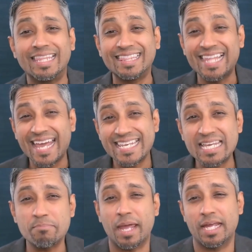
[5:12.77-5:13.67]

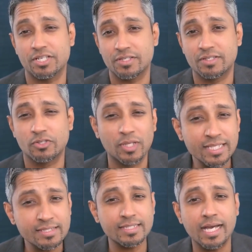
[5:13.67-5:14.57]
landing pages. So,
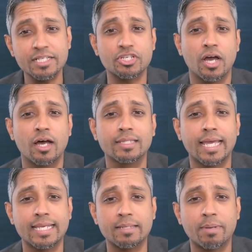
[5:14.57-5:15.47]
let's touch on
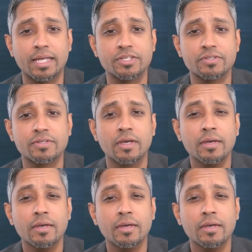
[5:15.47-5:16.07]
landing pages.